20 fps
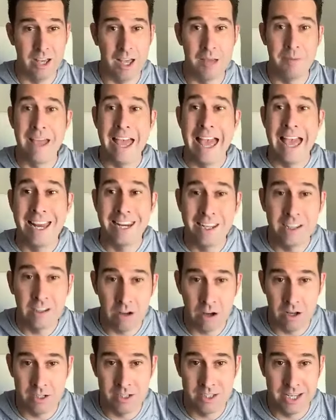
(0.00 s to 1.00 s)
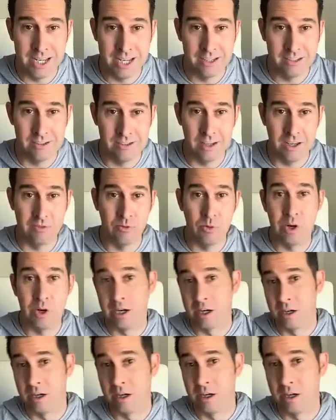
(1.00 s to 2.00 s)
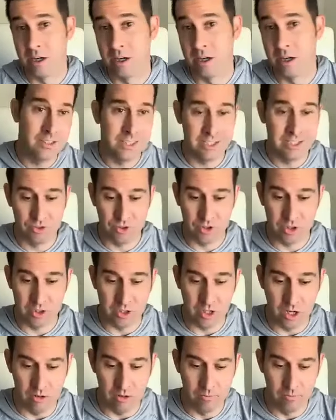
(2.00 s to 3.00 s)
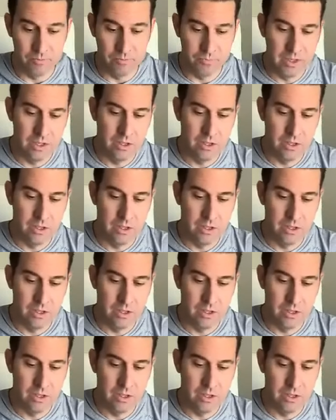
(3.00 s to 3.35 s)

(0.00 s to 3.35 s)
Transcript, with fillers: I'm adding context of where this could go.